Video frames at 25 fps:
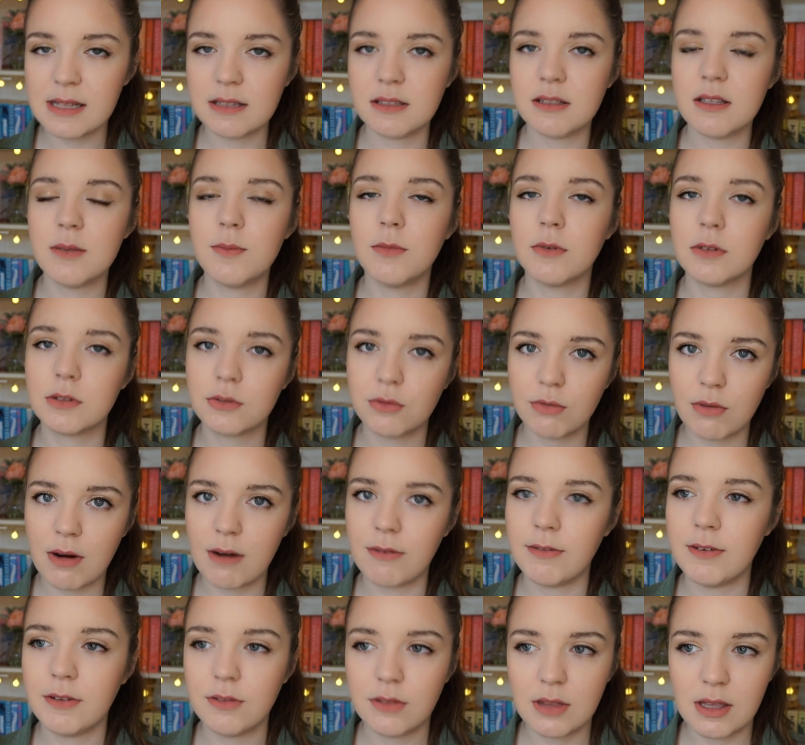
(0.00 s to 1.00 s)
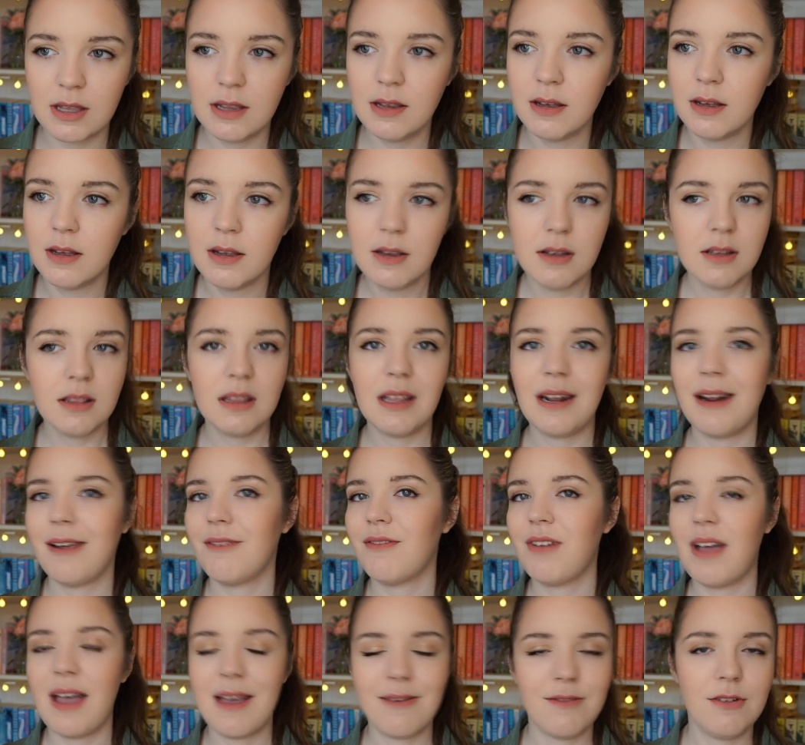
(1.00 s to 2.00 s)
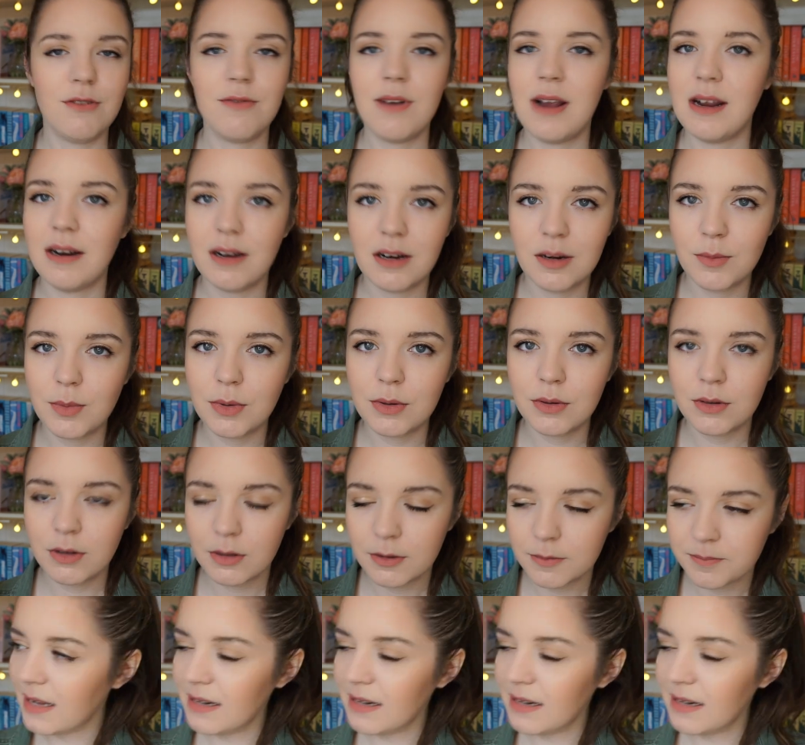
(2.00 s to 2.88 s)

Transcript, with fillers: is the most graphic thing that I've ever read in a book.